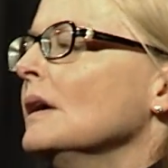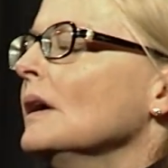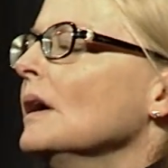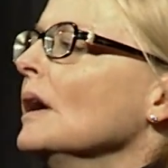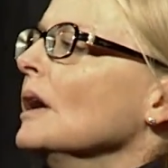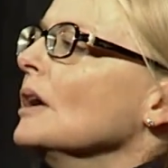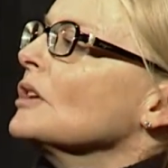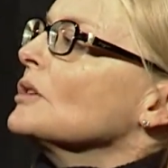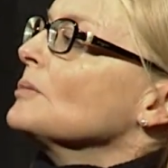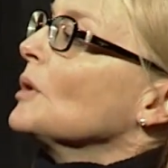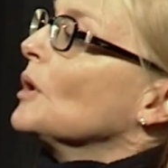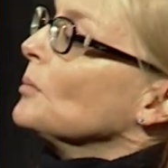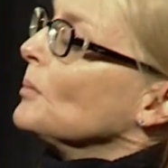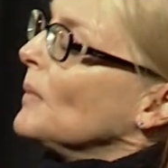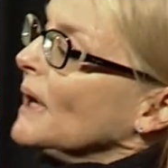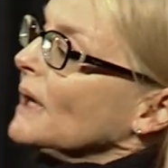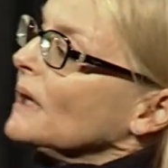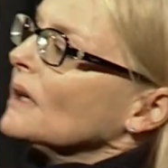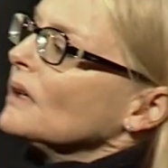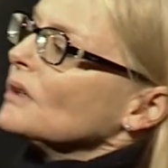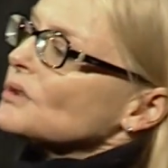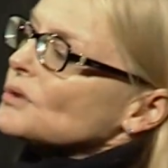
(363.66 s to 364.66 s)
is about
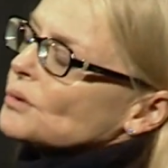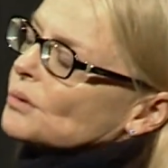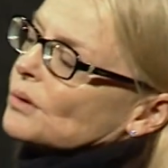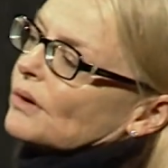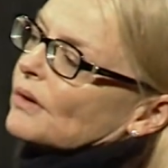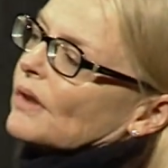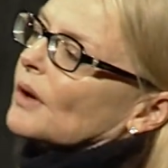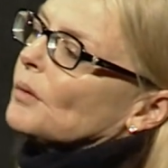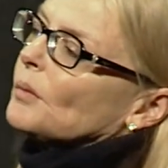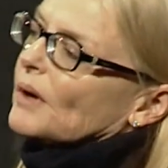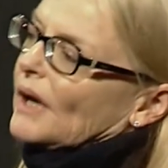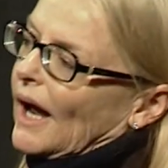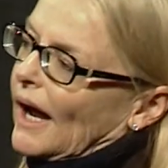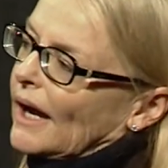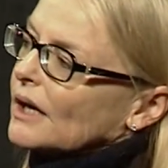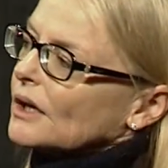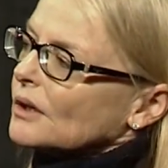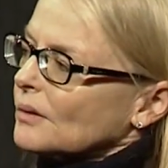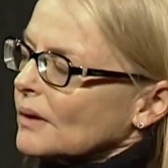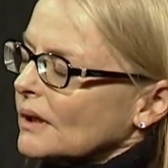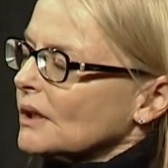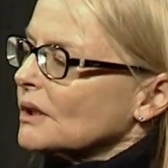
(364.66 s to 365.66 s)
making sure that when I
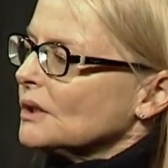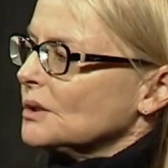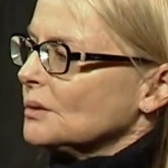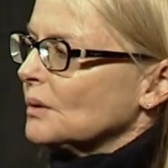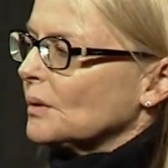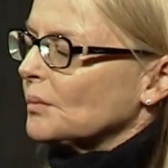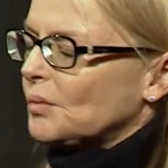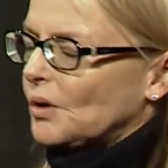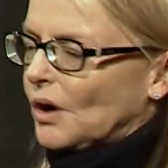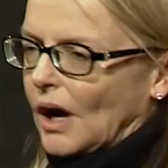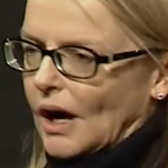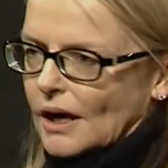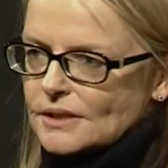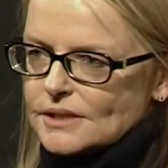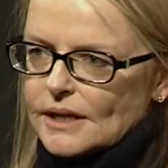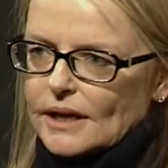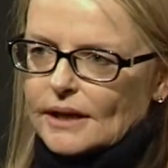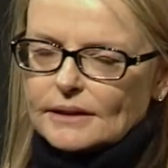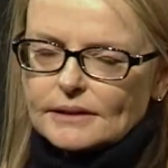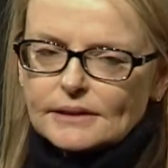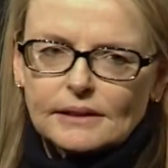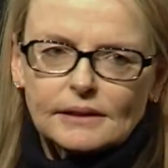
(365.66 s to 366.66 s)
agree to do a
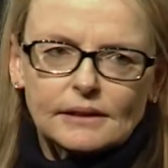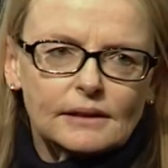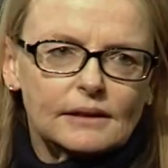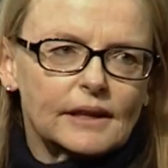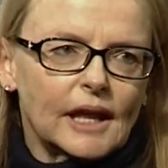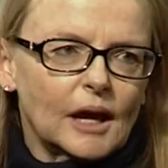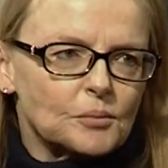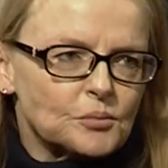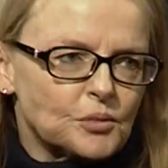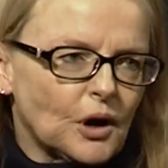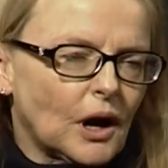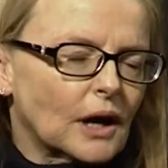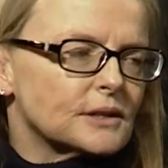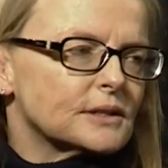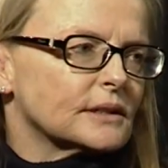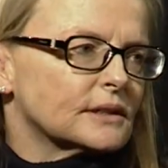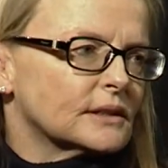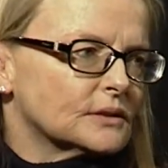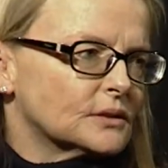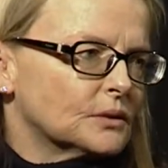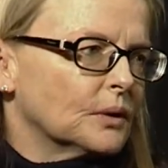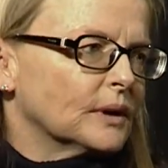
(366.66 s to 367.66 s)
project, that
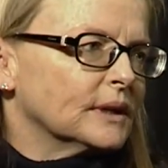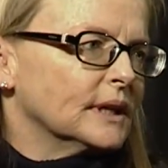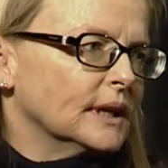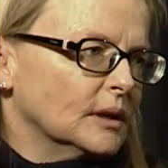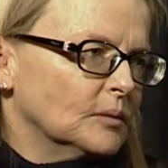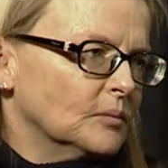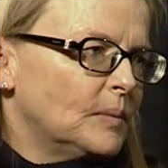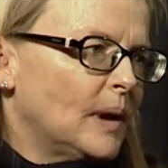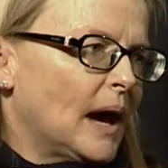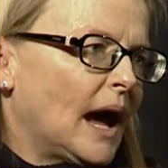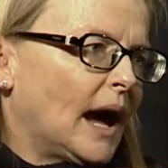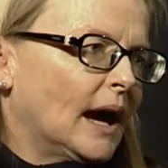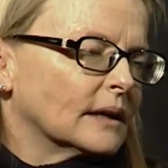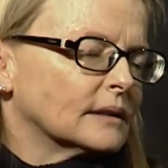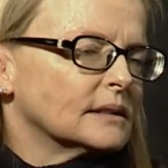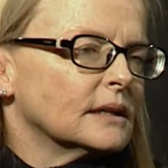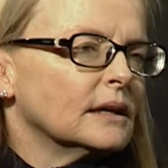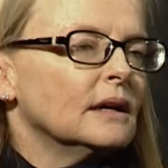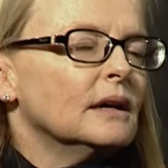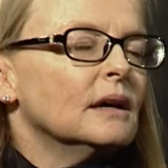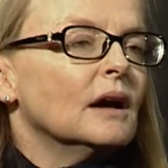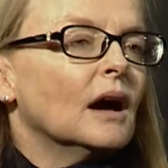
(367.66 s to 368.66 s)
project is going to impact
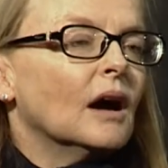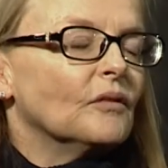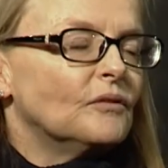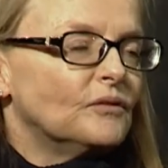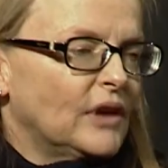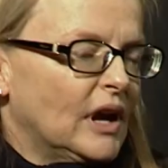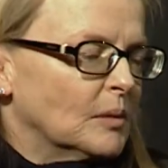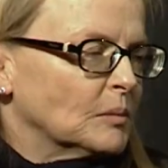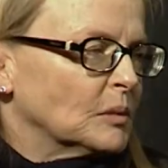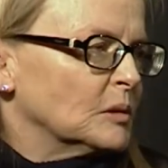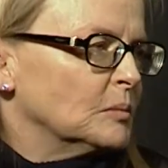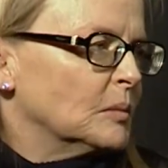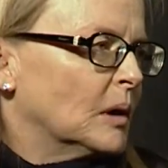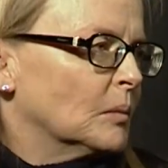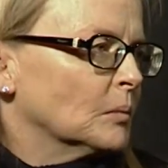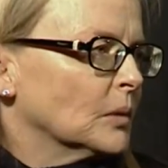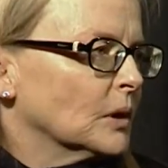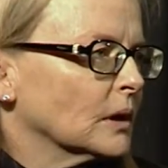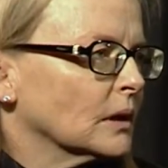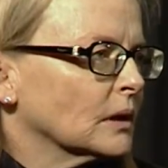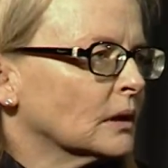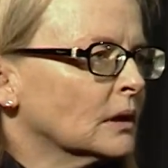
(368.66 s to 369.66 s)
a family
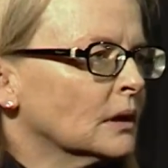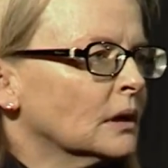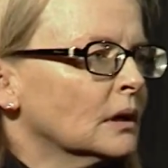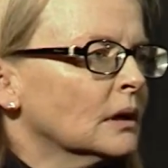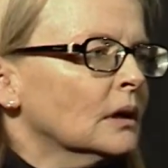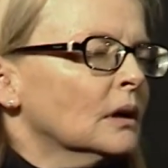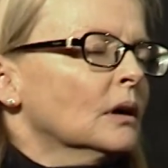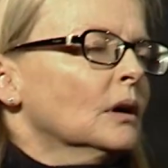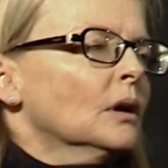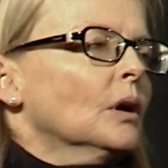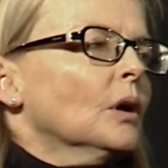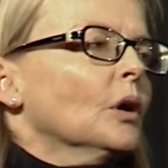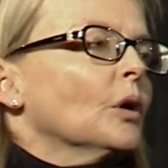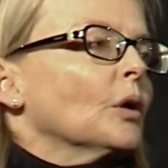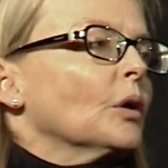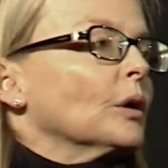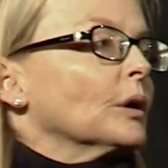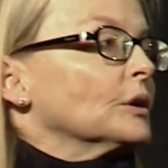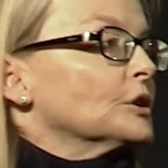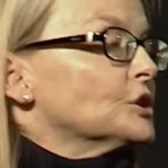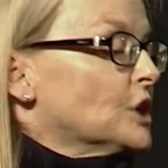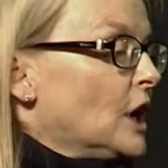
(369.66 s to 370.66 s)
member
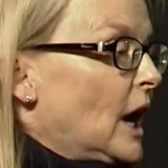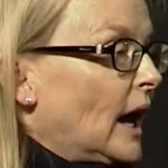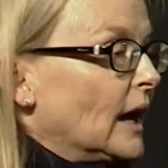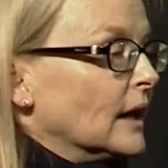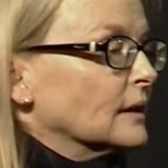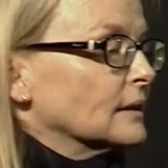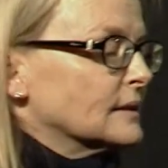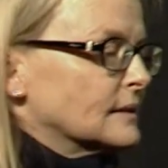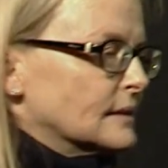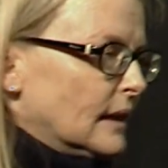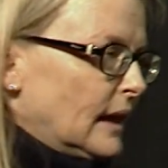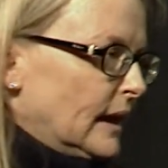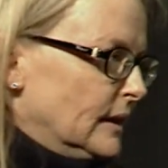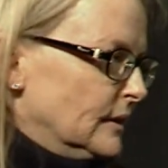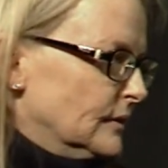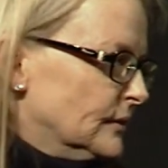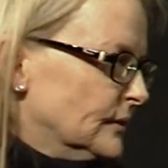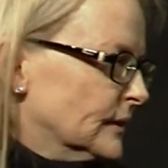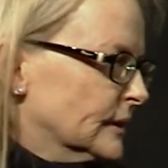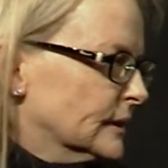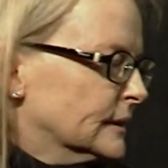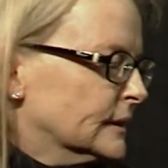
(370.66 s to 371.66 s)
or a child's life.